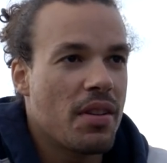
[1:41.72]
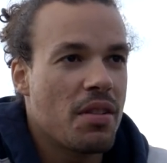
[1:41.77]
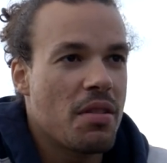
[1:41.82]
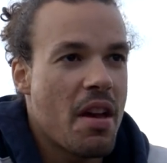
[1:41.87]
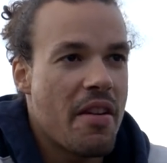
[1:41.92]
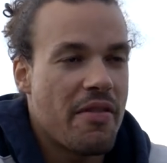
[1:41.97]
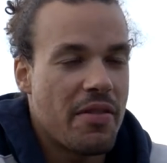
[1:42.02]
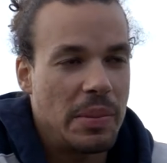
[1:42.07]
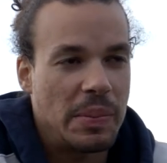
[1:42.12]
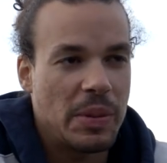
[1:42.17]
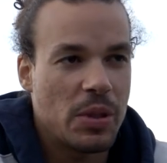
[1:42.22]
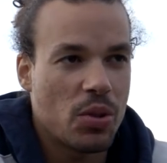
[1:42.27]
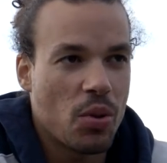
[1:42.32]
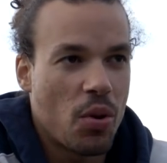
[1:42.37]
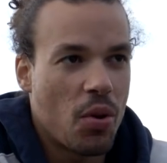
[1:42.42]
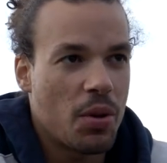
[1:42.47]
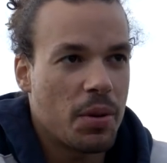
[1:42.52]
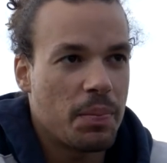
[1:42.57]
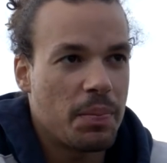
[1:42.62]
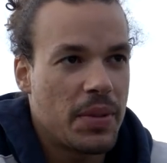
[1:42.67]
you have
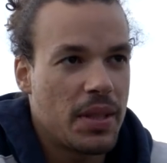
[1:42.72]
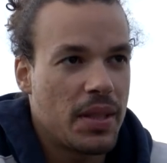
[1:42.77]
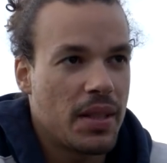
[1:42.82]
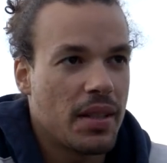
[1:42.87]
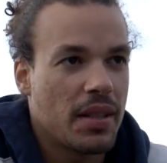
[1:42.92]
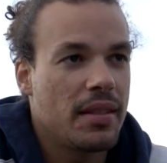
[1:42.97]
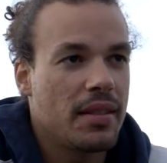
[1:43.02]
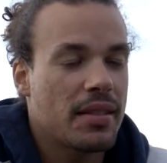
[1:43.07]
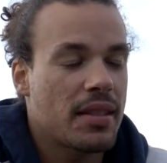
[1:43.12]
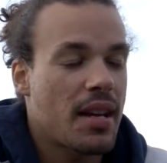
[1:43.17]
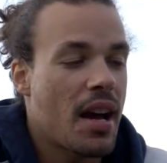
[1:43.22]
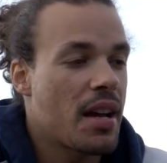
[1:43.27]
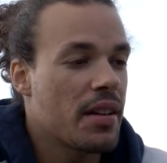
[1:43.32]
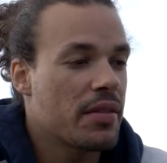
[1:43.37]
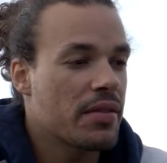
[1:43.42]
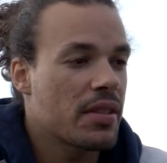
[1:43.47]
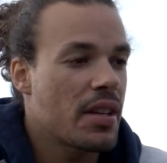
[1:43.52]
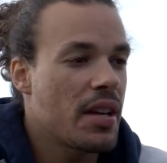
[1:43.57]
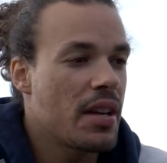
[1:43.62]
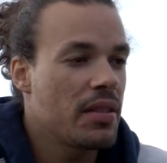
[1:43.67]
absorbed this kind
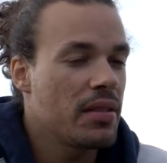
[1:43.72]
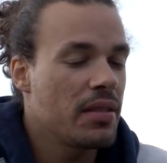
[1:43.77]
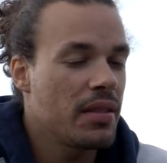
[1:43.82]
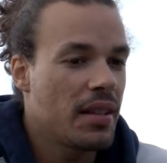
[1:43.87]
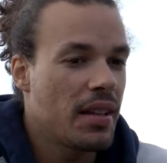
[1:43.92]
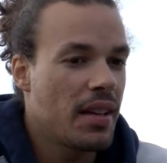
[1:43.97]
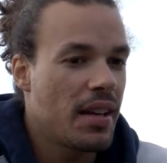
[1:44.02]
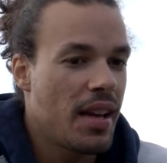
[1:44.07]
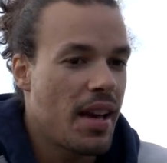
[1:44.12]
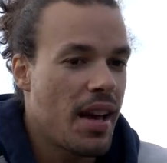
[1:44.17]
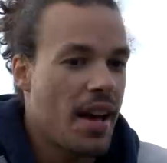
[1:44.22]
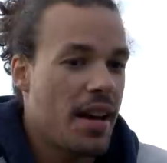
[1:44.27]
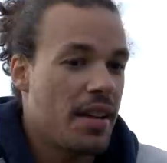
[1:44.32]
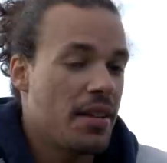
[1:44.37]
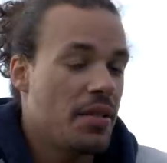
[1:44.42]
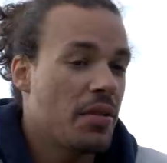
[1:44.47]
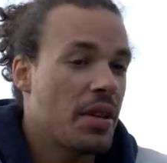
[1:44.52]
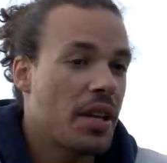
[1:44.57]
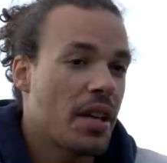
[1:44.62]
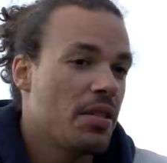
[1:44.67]
of skill
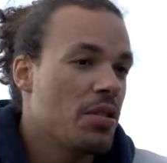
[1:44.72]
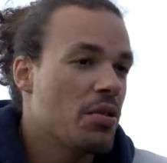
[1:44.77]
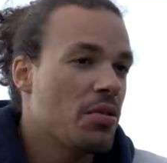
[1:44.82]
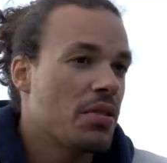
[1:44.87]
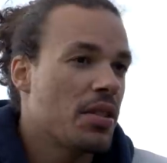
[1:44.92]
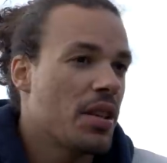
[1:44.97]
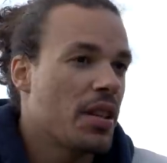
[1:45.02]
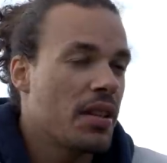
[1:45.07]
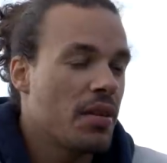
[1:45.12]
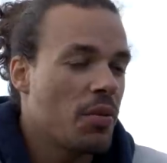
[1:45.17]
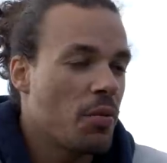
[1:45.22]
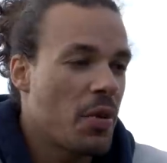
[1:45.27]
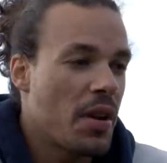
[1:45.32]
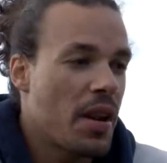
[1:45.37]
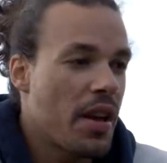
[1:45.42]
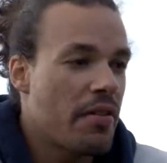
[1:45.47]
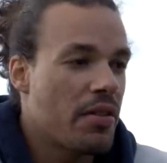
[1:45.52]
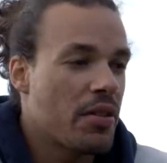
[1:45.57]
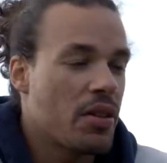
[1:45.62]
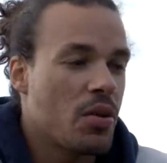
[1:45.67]
and you can use it
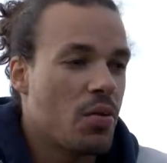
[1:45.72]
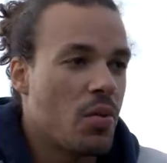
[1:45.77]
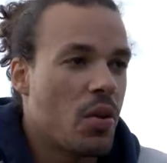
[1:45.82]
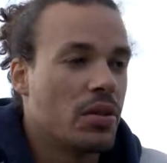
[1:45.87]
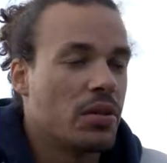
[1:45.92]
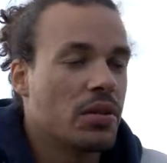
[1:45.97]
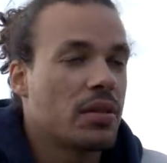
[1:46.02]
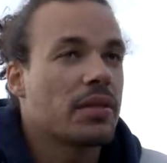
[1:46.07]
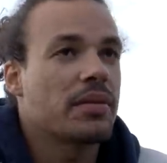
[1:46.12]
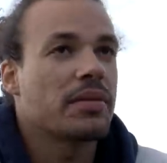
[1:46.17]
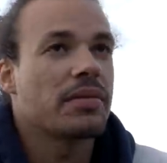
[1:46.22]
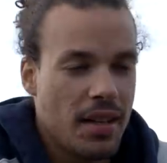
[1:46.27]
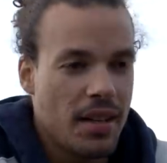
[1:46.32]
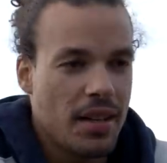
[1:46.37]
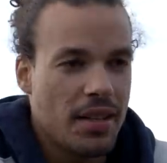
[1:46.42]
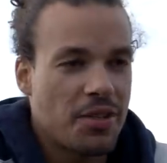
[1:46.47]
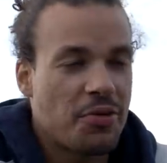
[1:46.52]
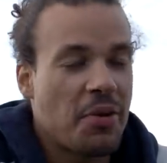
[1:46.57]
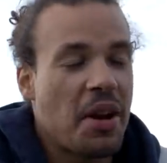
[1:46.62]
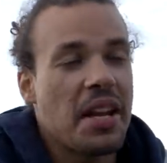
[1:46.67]
whenever you want.
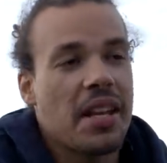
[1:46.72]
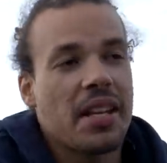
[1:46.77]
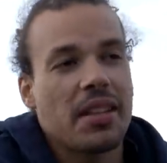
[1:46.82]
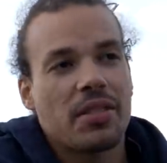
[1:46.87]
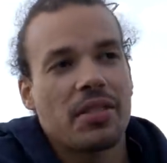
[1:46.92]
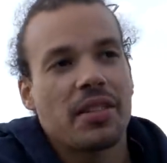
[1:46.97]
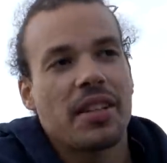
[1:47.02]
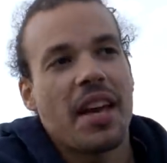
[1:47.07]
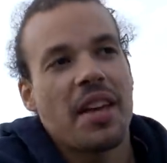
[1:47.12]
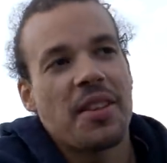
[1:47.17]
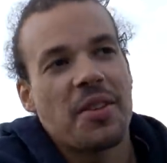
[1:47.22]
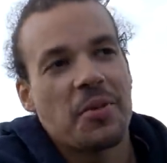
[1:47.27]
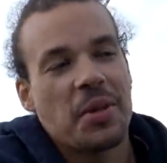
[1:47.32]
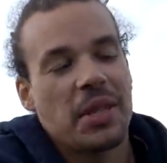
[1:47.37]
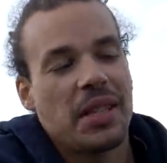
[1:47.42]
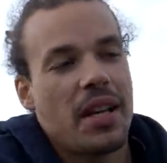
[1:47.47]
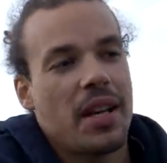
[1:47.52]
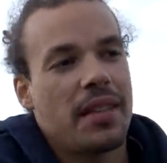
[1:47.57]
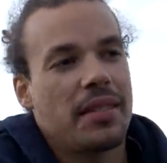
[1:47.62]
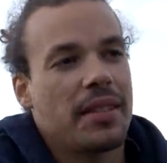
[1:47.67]
Training together
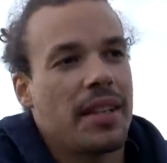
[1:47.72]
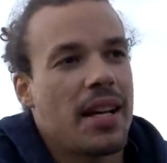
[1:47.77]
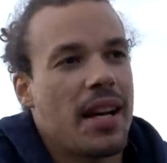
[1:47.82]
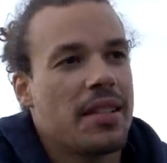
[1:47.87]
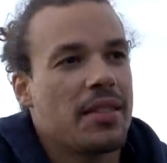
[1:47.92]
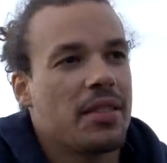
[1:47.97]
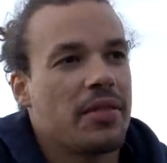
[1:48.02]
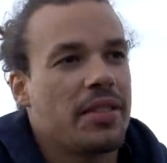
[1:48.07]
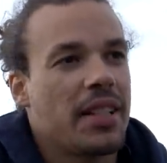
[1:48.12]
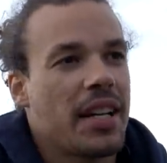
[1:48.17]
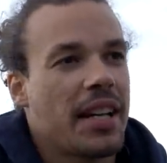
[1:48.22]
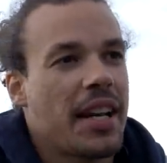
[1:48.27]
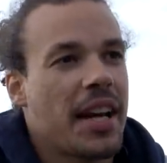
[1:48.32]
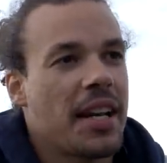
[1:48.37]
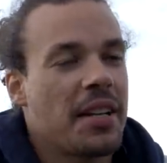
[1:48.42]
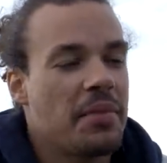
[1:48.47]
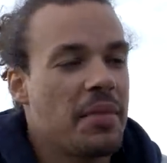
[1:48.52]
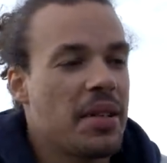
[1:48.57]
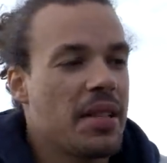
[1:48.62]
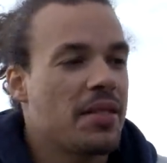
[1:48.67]
with the other guys of the
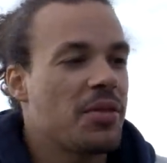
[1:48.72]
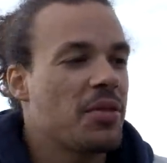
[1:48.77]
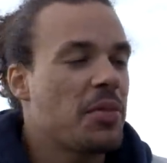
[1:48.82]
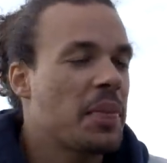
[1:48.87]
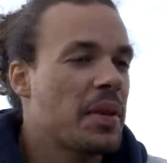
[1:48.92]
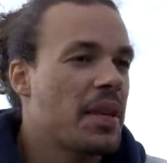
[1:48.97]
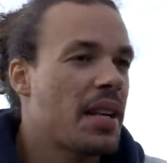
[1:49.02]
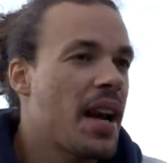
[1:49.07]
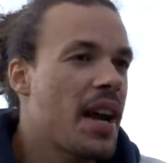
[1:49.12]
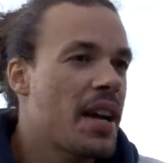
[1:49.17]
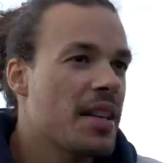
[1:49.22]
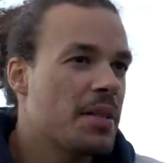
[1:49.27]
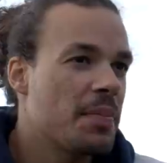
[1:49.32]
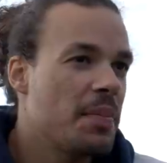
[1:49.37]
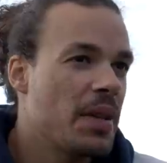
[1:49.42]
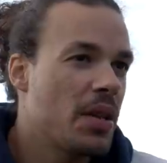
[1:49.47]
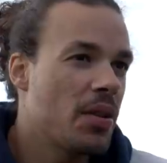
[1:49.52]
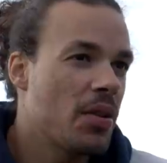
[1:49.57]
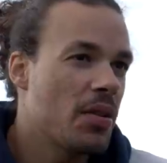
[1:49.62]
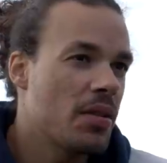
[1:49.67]
academy is super nice
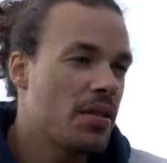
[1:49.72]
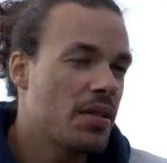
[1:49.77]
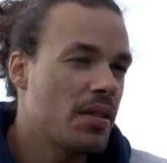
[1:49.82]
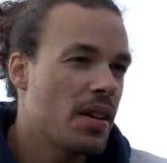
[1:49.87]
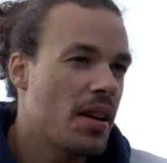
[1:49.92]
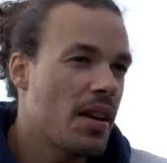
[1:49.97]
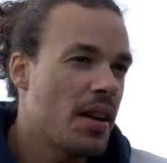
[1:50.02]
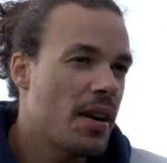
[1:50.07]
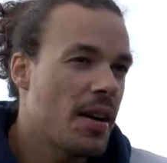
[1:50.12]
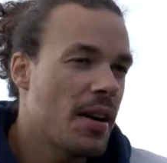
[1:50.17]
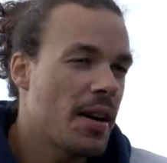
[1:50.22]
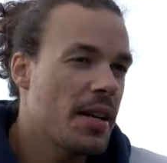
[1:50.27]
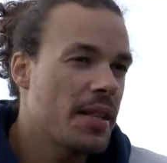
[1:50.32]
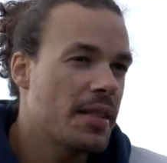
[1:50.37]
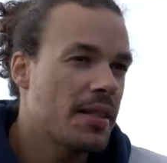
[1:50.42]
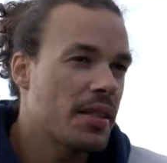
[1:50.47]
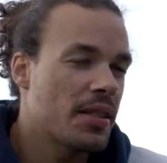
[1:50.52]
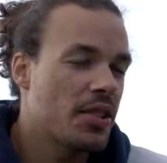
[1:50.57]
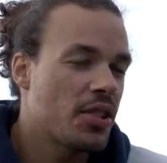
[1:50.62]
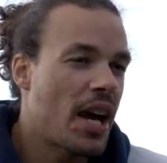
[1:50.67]
because uh,
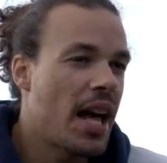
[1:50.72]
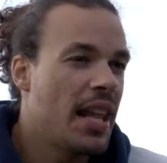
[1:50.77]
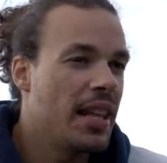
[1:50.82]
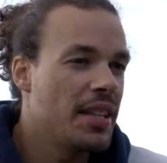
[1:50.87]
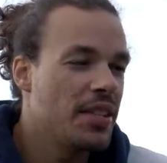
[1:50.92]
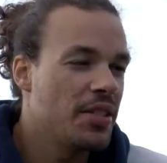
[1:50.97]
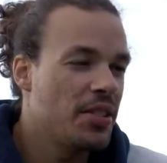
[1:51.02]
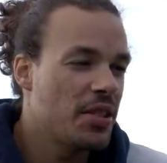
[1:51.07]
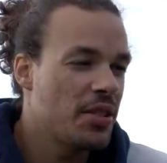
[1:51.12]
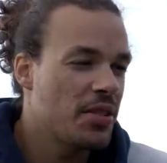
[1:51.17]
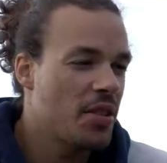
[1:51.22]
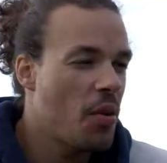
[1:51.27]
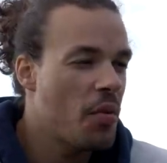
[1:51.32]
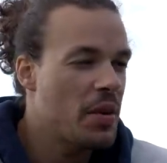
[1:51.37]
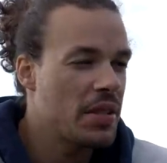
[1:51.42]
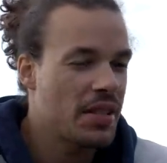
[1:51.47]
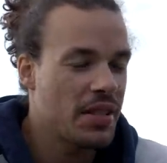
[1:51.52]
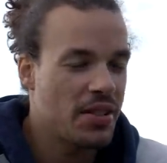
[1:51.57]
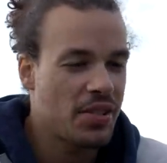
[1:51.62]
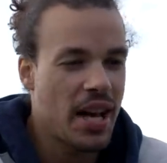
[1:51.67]
it's a challenge, it's
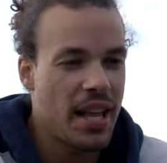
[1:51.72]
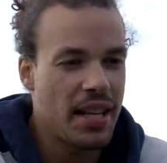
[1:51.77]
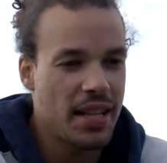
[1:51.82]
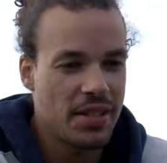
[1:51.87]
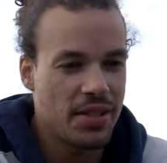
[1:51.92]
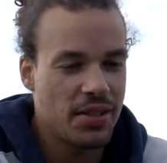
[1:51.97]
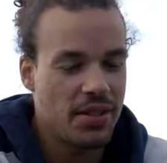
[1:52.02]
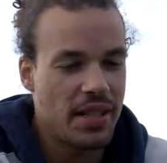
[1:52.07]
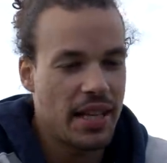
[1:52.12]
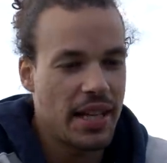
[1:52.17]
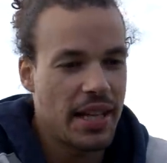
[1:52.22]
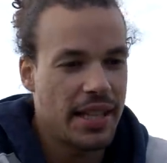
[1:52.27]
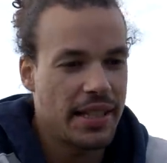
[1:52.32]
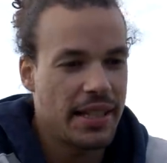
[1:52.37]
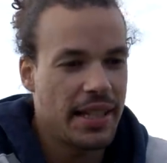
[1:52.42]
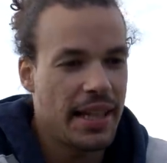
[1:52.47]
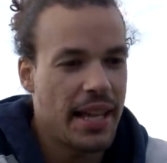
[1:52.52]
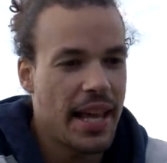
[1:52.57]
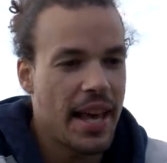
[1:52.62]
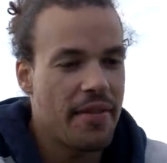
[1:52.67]
always a challenge. The,
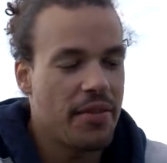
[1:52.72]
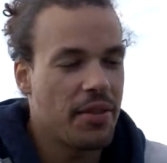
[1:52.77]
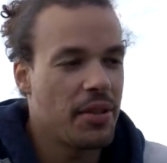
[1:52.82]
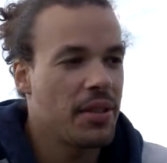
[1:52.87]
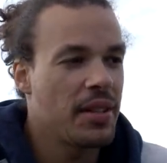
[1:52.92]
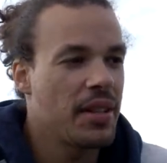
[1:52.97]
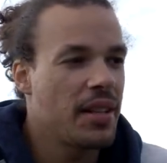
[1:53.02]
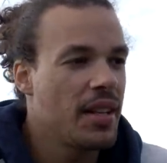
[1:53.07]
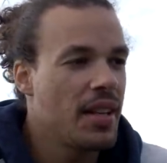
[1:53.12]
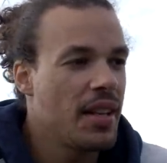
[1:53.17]
the level